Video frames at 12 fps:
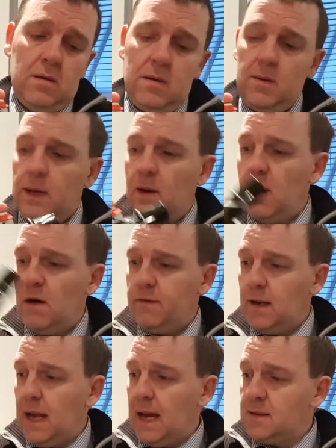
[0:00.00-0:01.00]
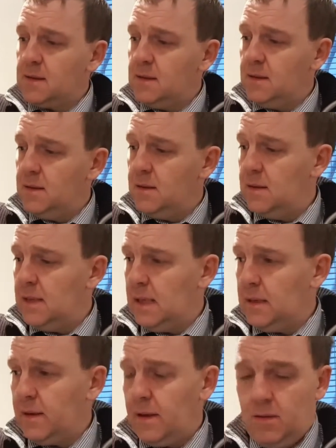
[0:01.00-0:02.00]
There we go, half a glass,
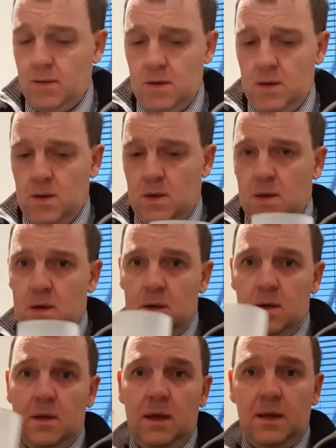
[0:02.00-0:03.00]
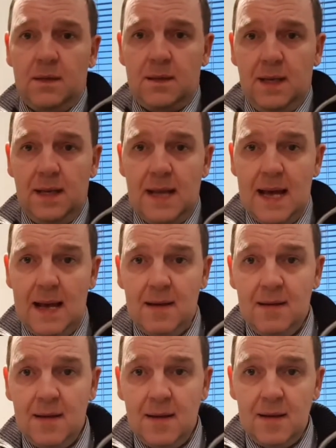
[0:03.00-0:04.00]
that'll do. You can see there,
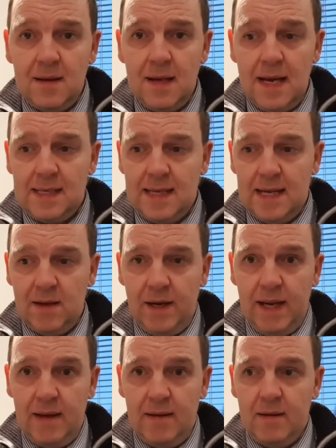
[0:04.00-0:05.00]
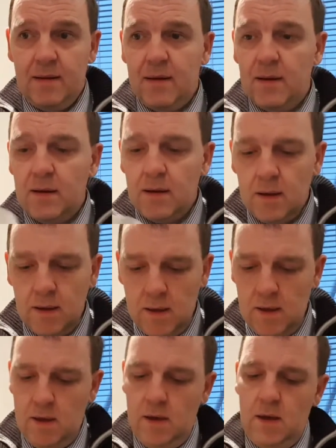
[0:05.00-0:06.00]
nice head on it.
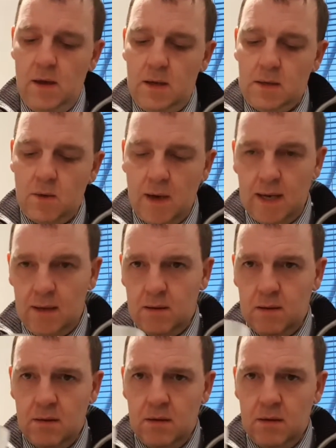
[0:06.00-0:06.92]
It's quite